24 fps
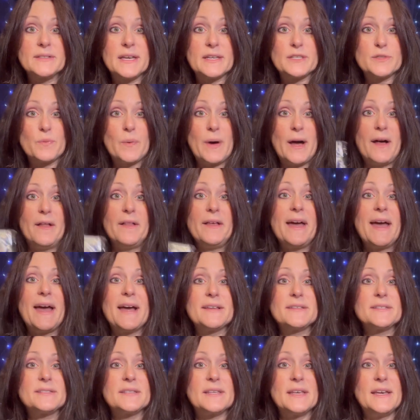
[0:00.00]
as well
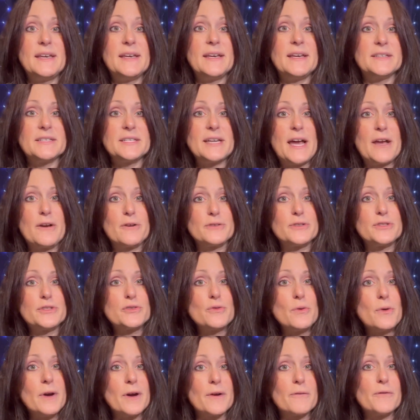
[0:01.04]
as the entire
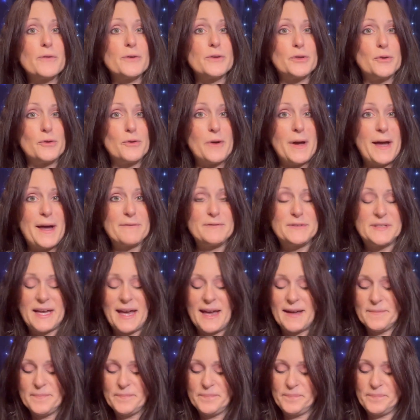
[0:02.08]
store for New Craft Day.